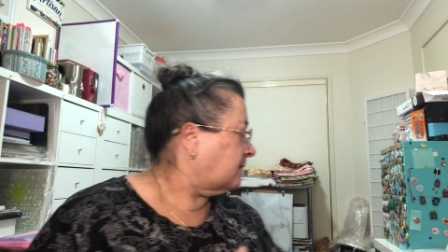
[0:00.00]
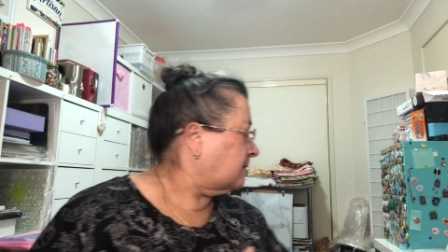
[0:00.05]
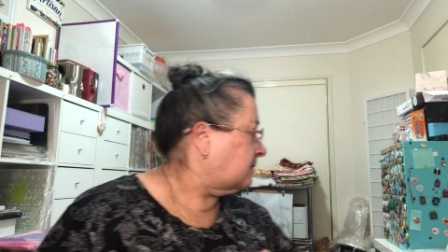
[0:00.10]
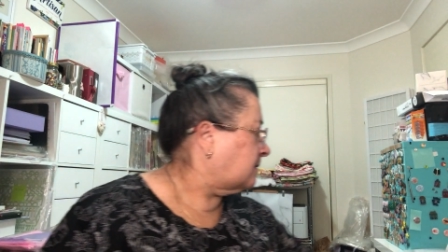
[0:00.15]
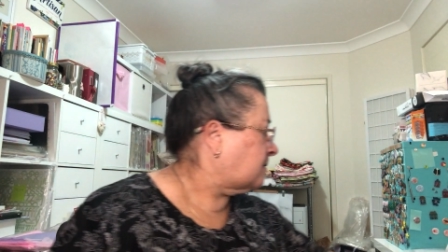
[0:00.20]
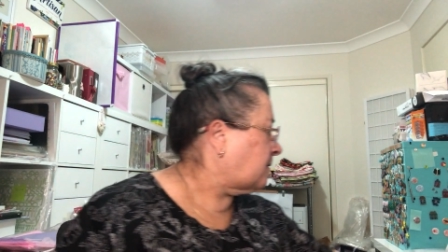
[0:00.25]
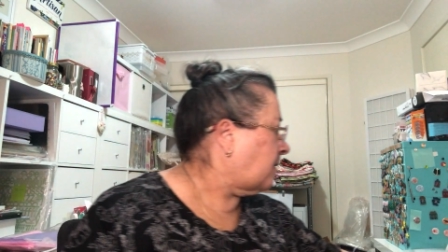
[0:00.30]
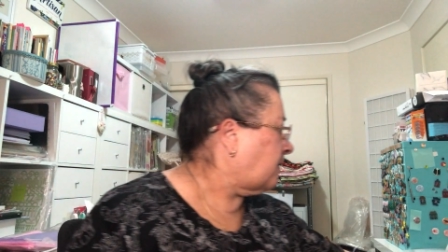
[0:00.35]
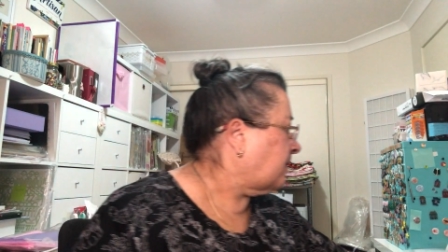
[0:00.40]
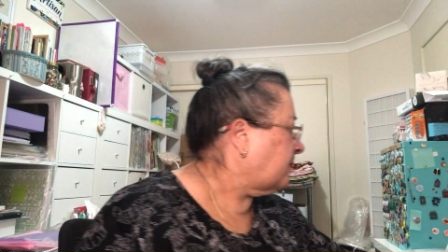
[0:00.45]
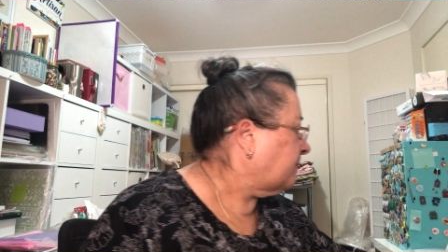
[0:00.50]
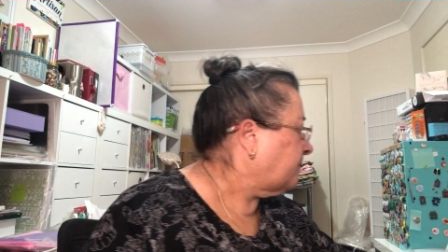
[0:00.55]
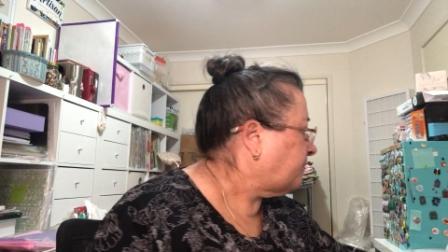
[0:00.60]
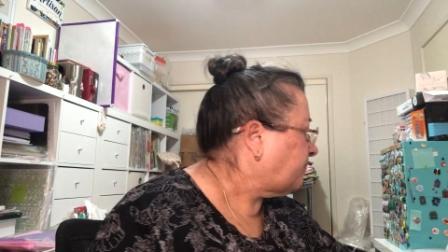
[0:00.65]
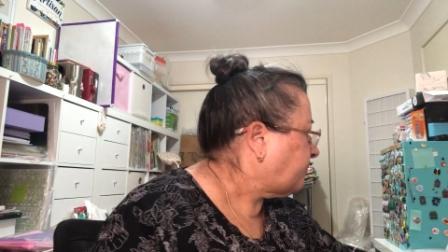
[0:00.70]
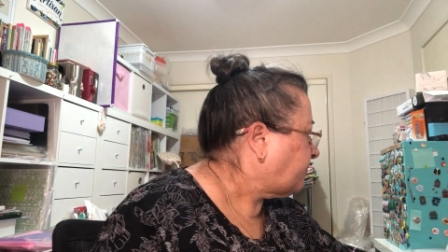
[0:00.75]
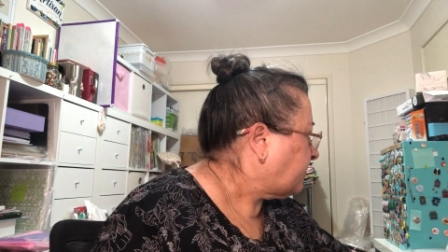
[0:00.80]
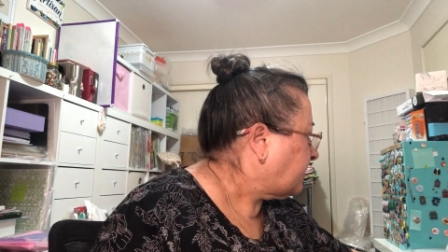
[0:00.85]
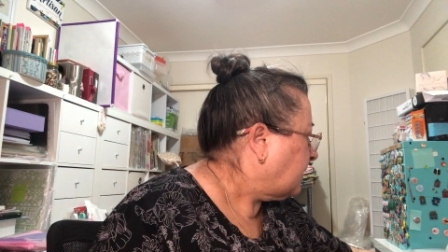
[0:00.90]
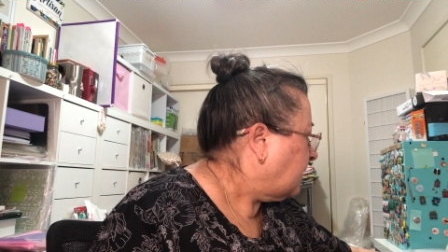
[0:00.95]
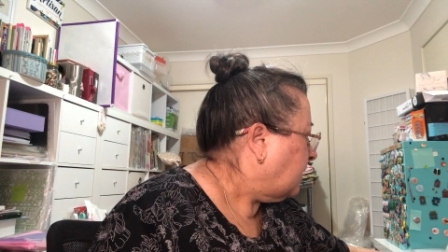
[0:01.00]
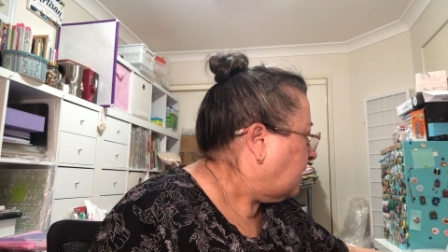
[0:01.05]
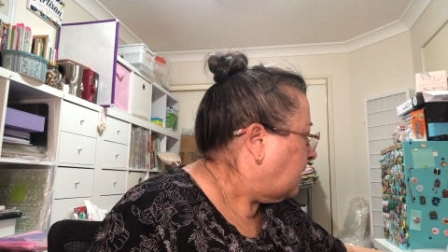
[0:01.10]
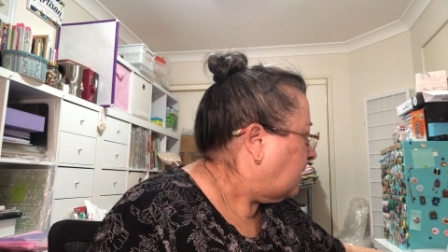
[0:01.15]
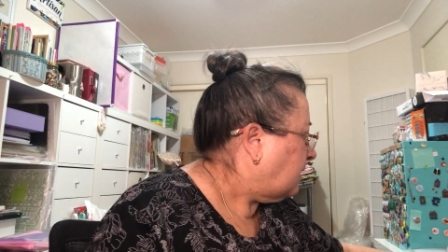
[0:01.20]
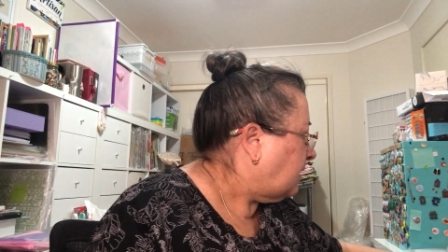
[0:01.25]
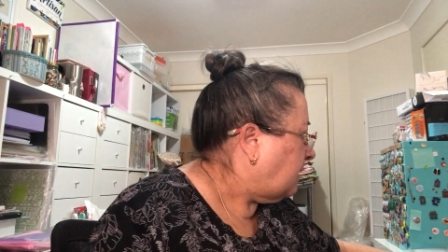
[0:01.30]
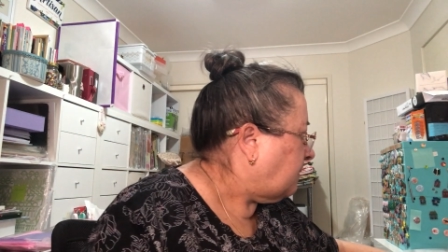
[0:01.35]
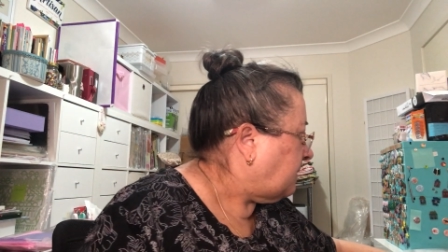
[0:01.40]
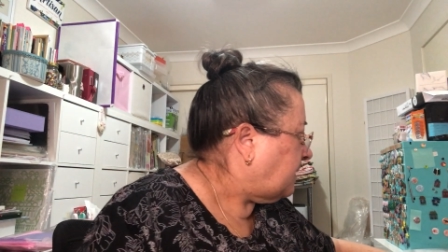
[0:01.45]
So
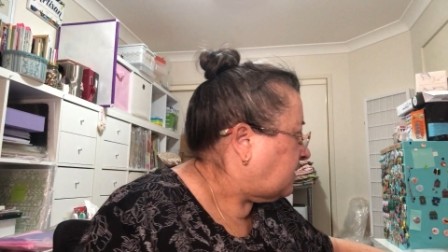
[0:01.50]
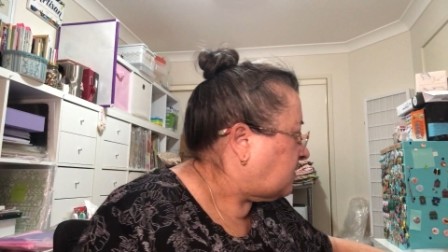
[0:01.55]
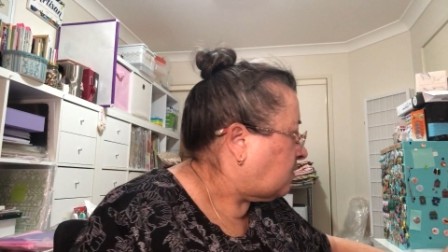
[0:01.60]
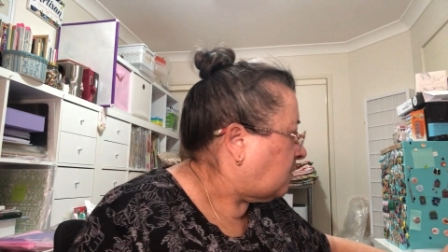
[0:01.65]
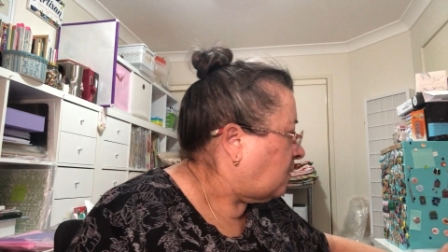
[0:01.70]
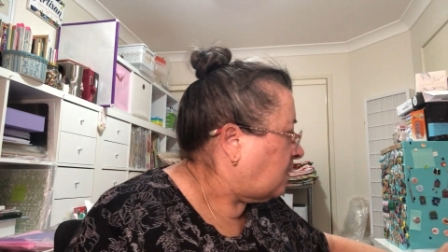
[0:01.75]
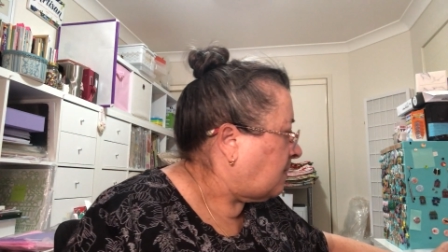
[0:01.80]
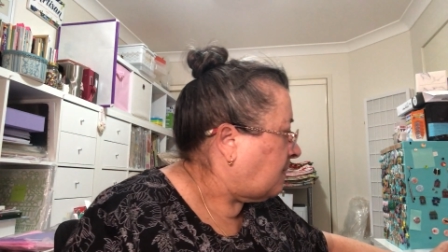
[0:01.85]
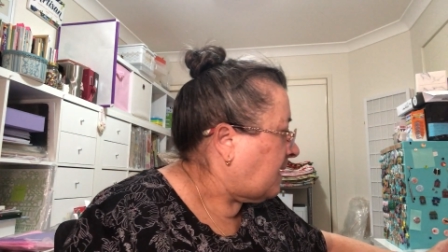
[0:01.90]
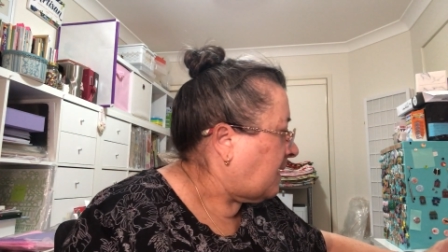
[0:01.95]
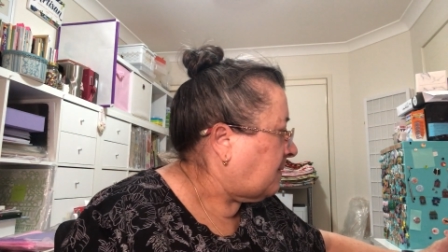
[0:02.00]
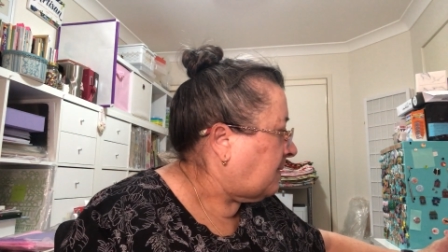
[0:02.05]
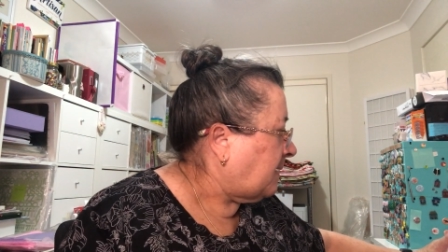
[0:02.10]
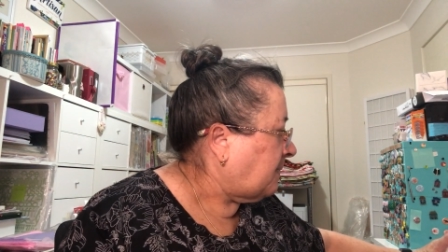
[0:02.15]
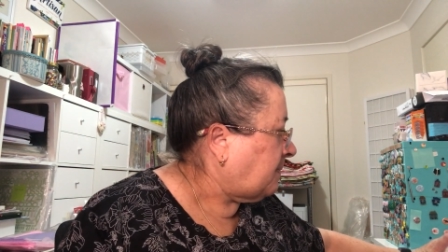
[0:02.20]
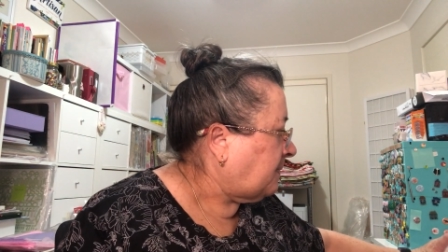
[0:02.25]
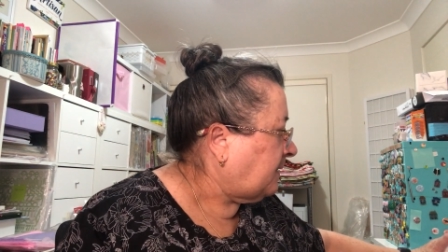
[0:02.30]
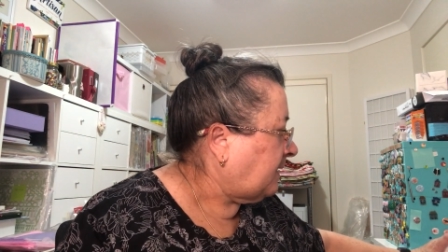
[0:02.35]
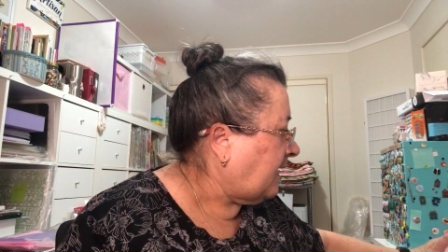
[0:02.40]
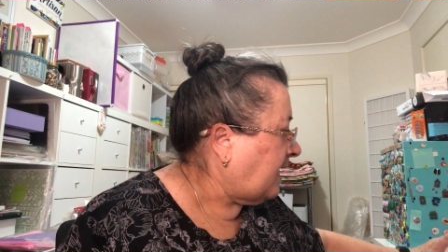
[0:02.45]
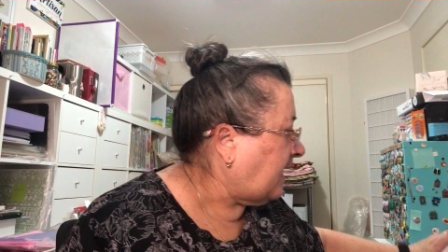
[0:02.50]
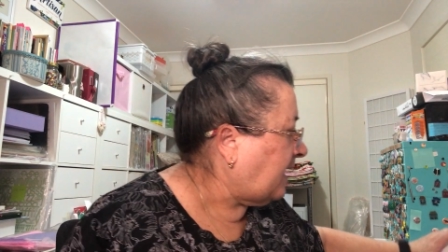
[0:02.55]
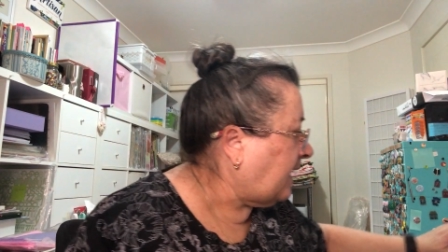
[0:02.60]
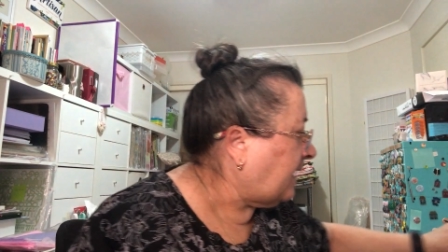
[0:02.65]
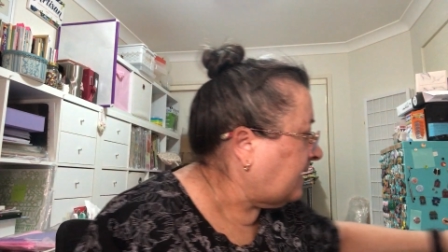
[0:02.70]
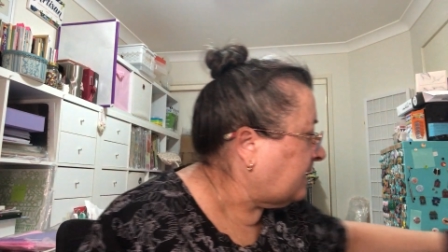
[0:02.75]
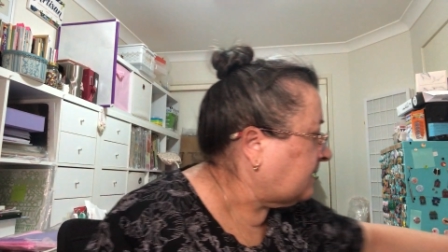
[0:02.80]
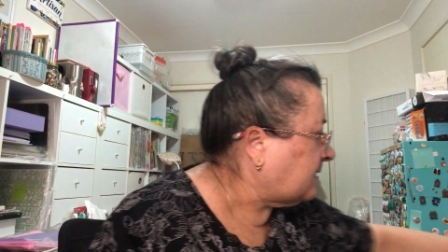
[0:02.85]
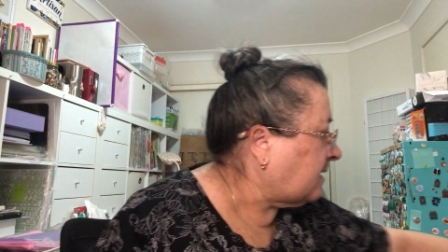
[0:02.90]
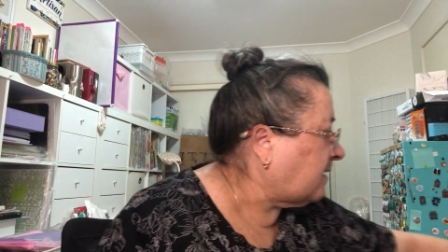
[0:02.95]
let me talk about my
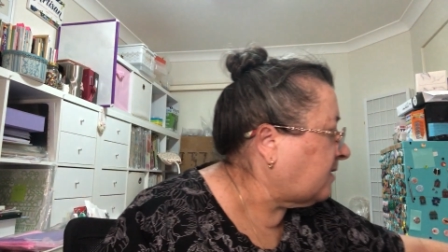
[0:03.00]
plans.